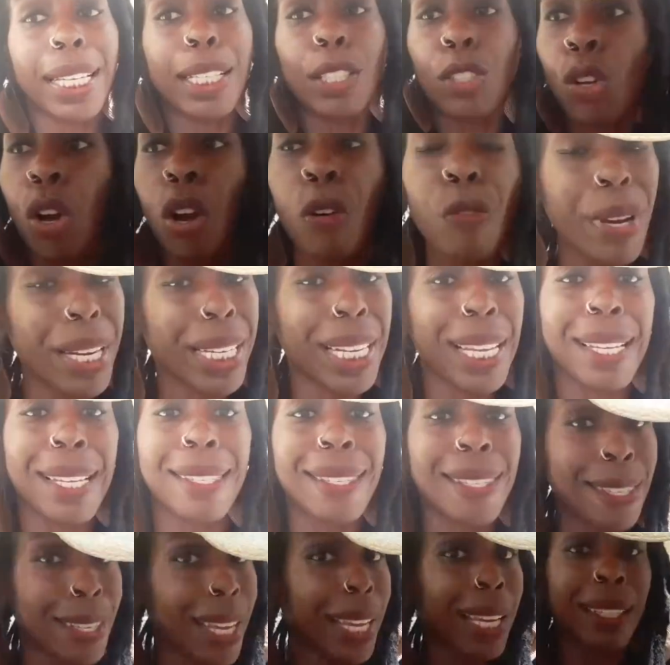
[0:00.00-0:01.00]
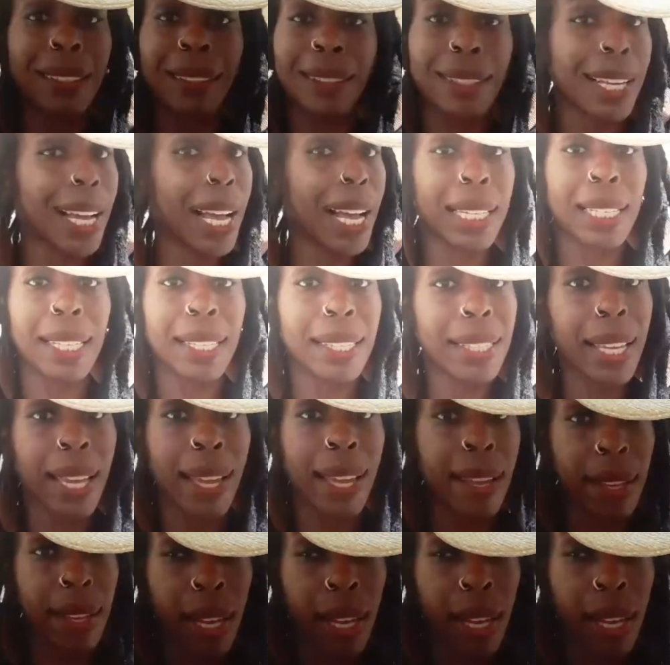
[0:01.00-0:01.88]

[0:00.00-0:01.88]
it's already a synced kind of thing.